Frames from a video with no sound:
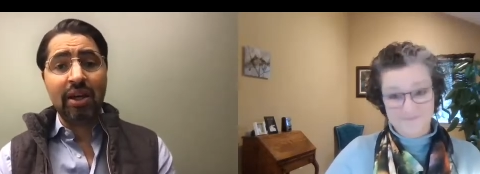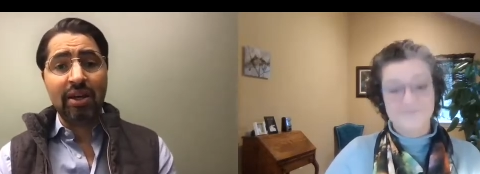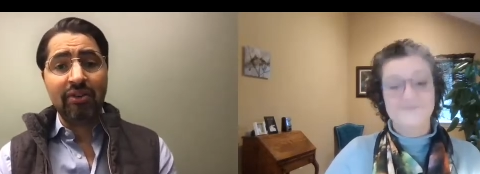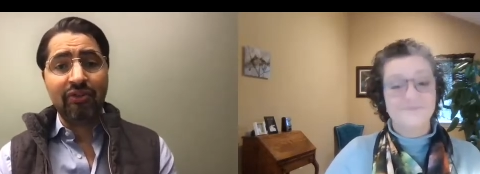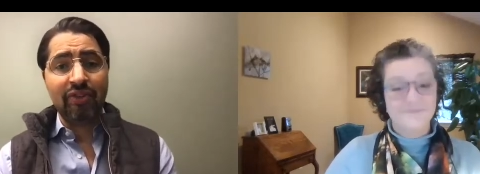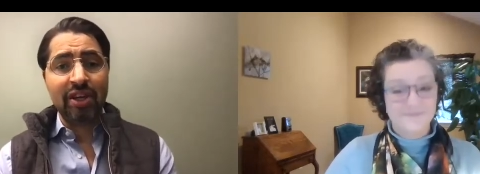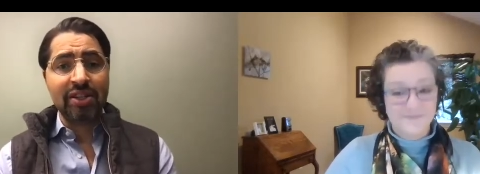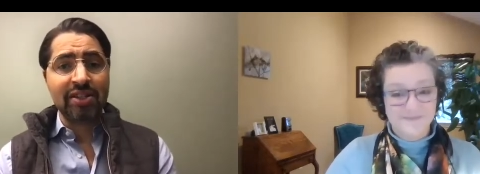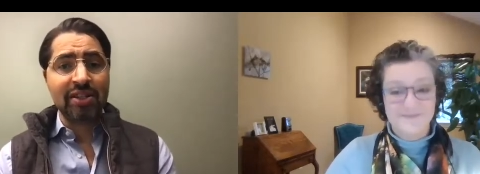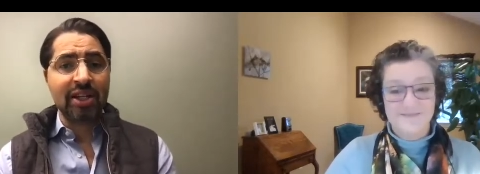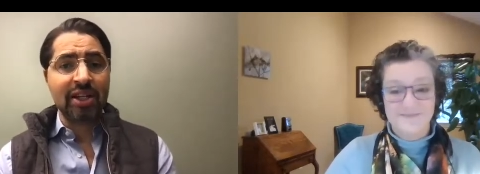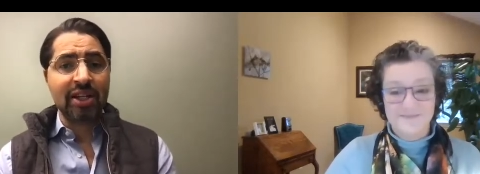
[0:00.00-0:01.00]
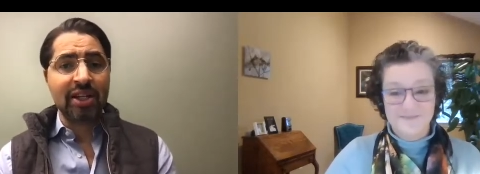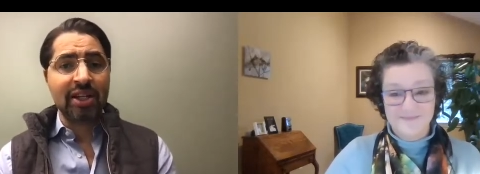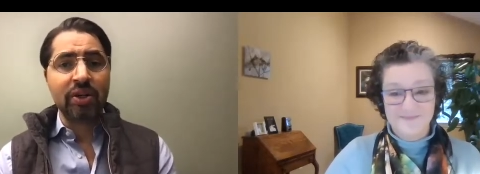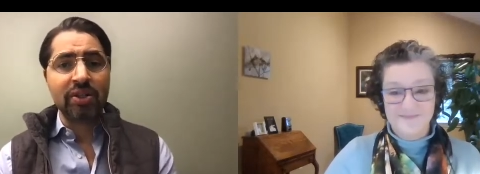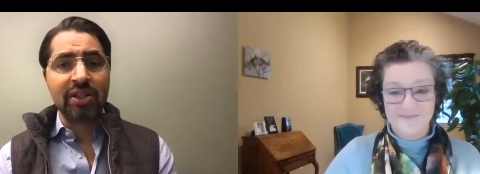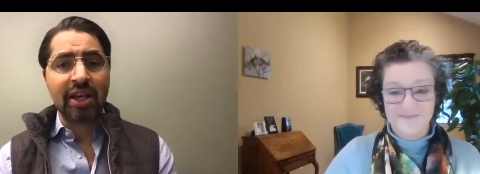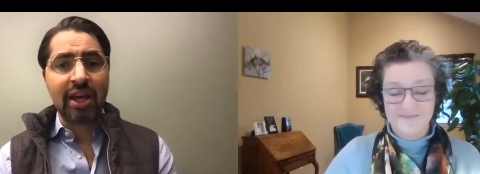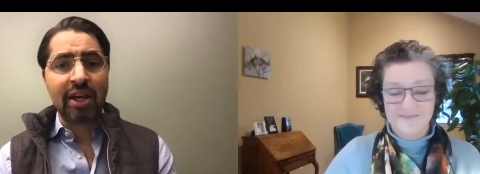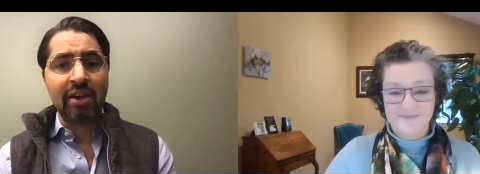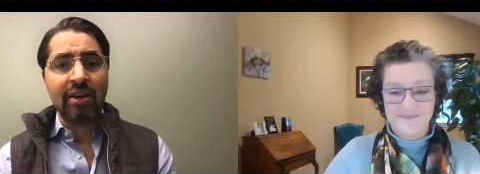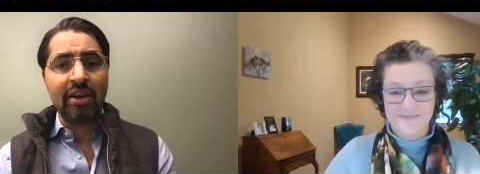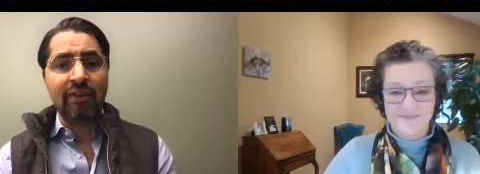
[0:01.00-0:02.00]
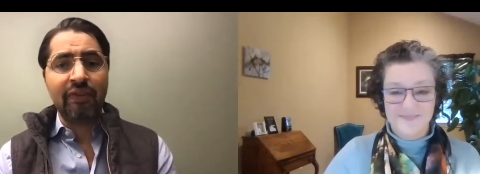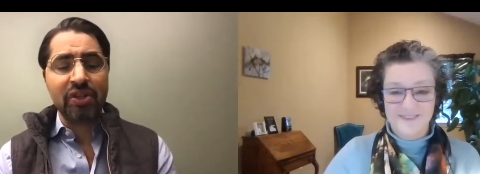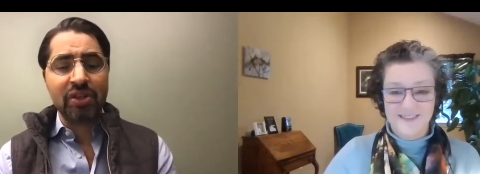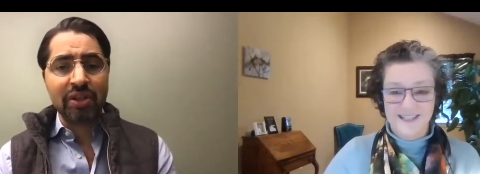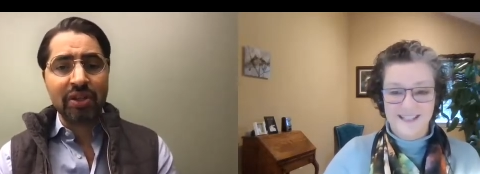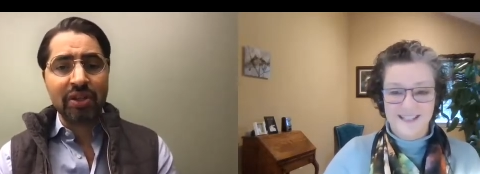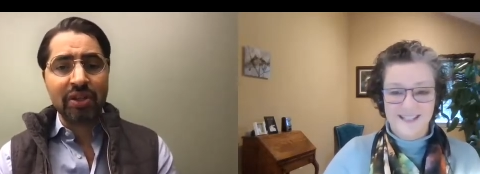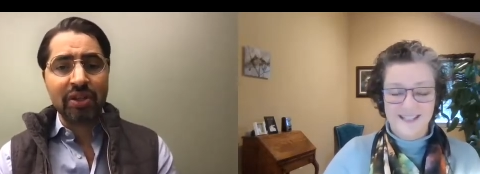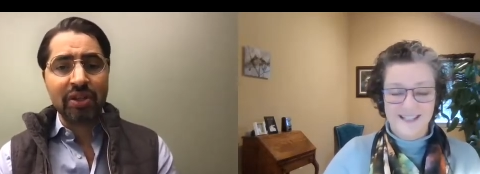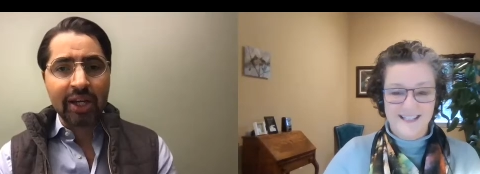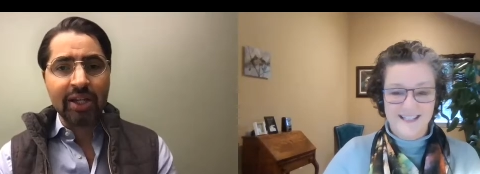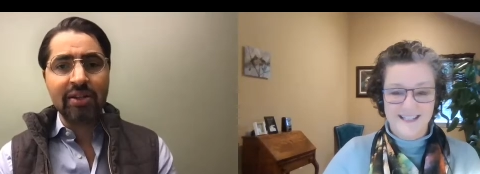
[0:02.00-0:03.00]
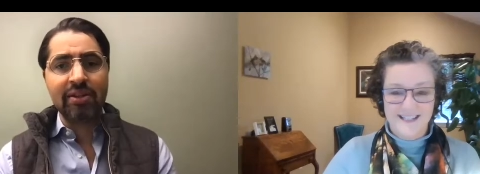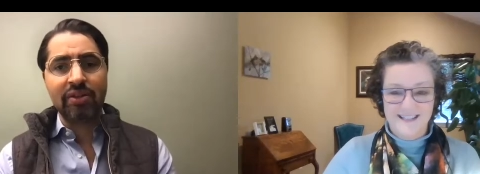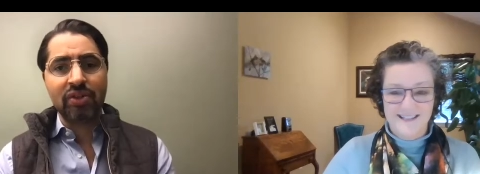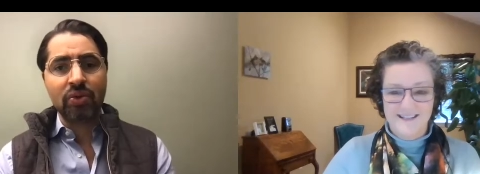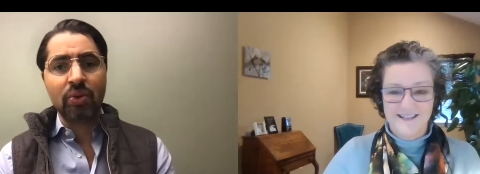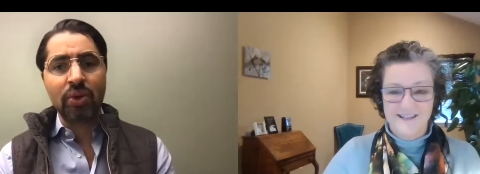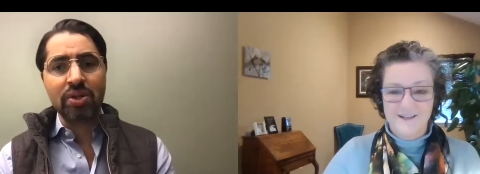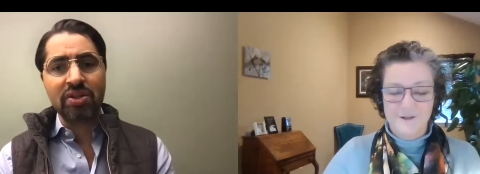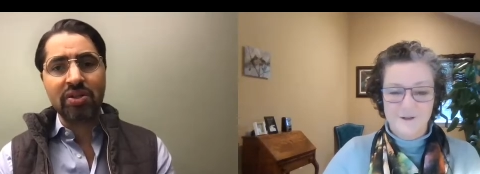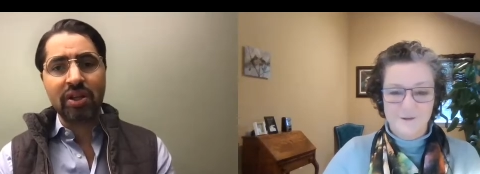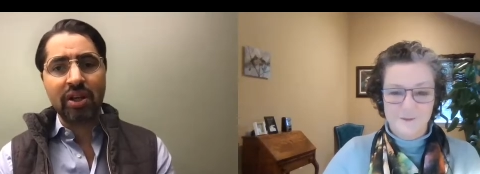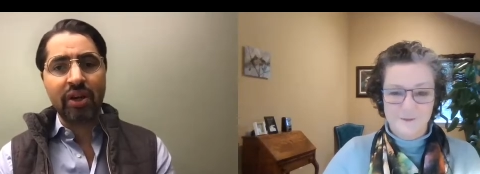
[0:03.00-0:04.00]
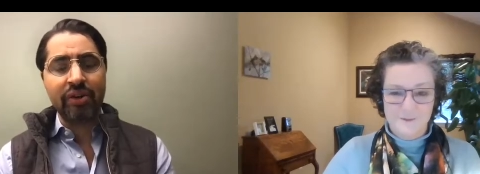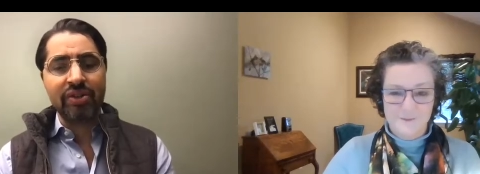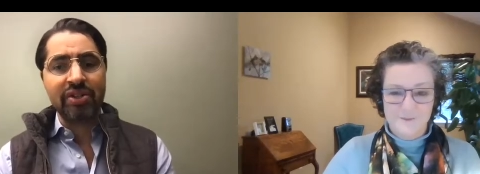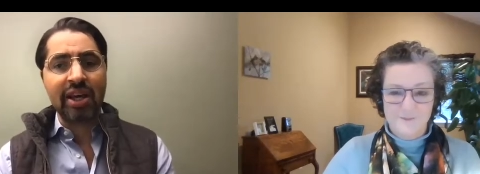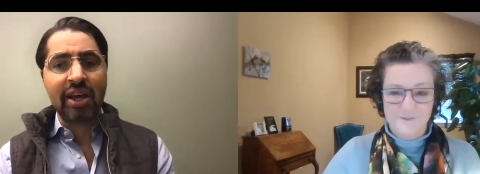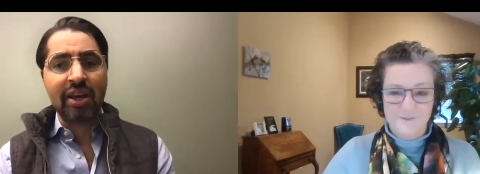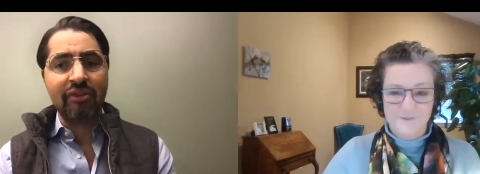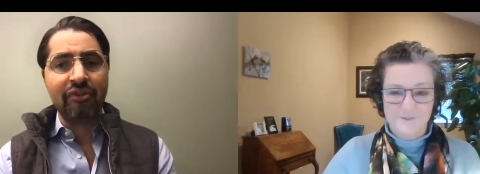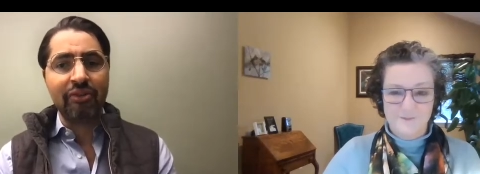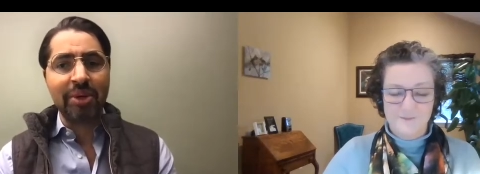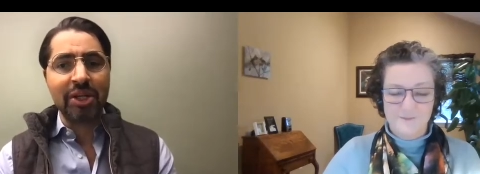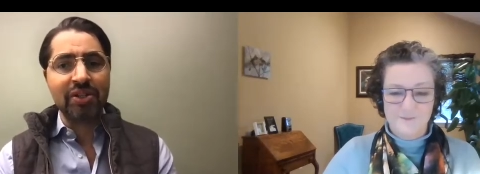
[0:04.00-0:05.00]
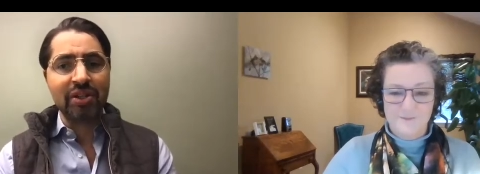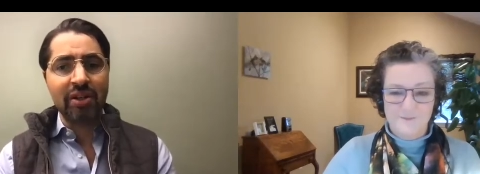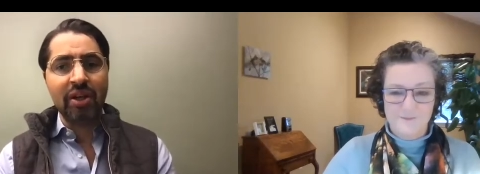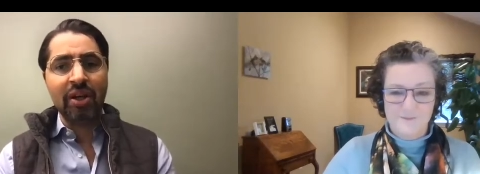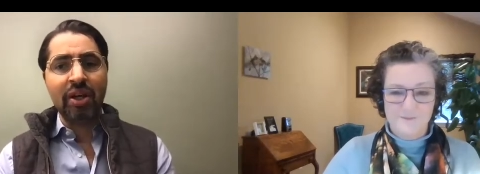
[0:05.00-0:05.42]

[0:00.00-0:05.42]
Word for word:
Speaker 1: If insights workers can efficiently find, sort, and understand information